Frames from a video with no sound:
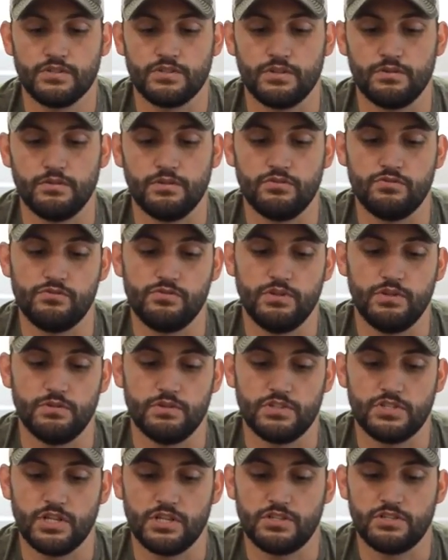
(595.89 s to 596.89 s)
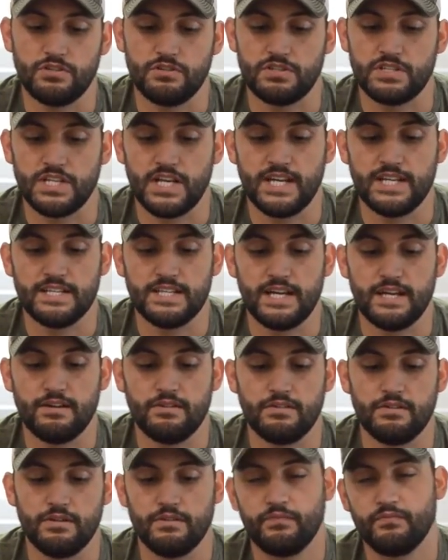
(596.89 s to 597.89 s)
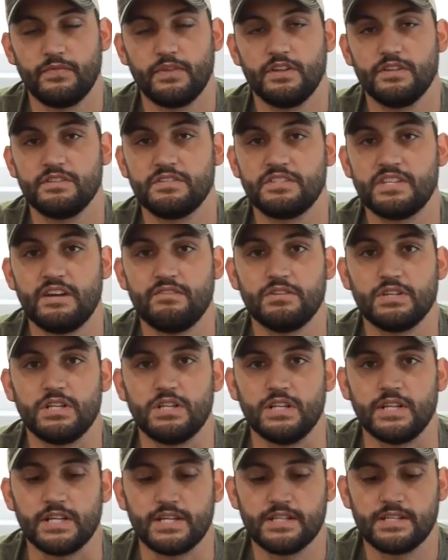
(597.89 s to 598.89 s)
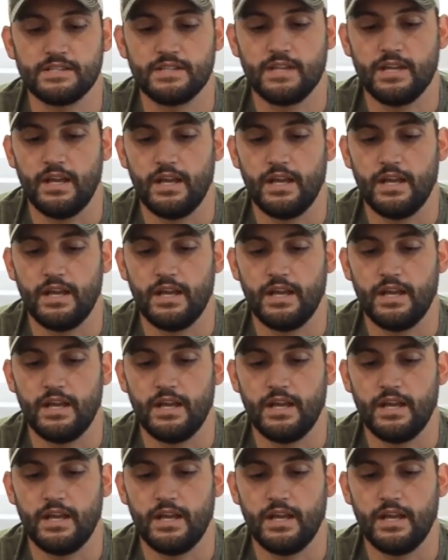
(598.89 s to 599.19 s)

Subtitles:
so you adjust your sight down 7 clicks.